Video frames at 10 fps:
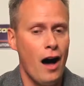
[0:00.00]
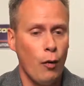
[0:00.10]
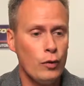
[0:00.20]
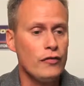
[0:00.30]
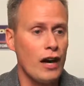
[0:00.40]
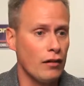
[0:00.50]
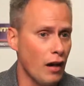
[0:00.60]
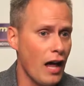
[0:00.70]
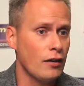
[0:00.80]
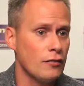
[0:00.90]
We've got a
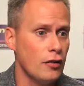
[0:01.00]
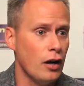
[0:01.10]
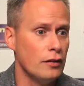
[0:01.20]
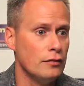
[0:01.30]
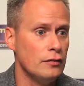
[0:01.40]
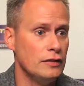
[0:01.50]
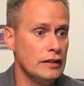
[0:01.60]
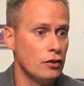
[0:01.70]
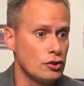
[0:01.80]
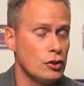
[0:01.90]
lot of
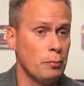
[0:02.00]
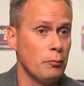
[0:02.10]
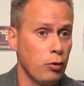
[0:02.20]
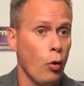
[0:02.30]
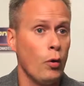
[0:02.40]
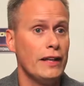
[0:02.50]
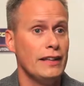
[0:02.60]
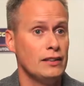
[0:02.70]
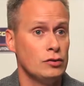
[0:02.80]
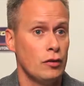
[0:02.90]
dealership
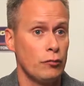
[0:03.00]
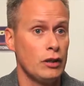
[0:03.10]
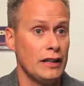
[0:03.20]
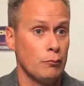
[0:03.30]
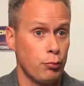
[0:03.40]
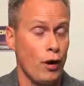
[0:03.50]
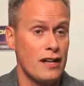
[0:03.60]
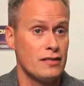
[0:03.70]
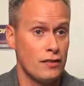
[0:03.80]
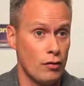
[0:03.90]
employees who have really
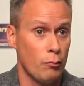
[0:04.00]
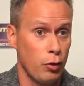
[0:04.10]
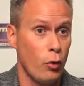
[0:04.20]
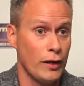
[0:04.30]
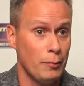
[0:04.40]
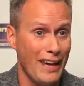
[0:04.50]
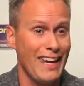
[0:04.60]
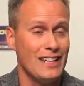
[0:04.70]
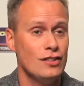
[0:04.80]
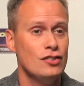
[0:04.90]
embraced their employee
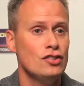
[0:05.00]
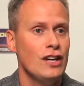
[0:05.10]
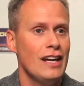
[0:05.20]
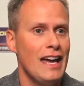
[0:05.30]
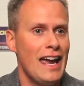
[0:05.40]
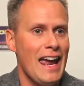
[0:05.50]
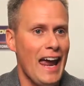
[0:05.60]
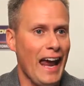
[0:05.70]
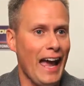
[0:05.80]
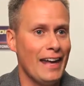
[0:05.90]
page,
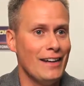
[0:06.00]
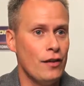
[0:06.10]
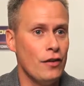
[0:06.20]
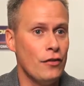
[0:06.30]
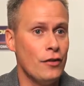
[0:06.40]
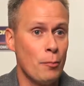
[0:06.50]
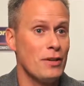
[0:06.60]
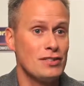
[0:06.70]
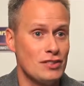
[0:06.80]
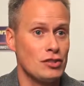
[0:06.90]
and their
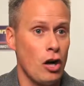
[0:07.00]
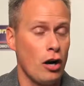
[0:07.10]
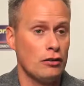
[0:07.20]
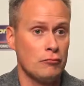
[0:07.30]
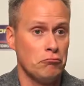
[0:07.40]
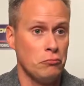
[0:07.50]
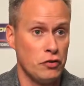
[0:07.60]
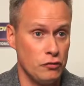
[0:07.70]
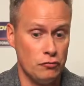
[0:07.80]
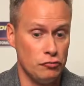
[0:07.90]
business card
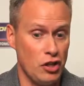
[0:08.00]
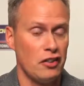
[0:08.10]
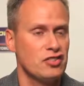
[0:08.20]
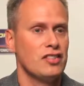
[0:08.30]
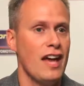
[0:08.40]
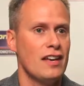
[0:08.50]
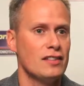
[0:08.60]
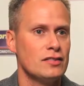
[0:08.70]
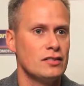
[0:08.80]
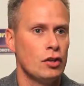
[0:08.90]
just
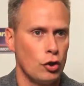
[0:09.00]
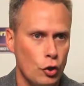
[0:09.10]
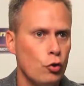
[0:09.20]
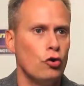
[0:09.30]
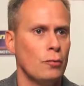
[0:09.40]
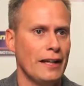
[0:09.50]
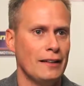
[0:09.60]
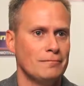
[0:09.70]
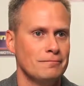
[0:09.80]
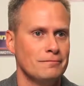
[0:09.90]
says, Google me.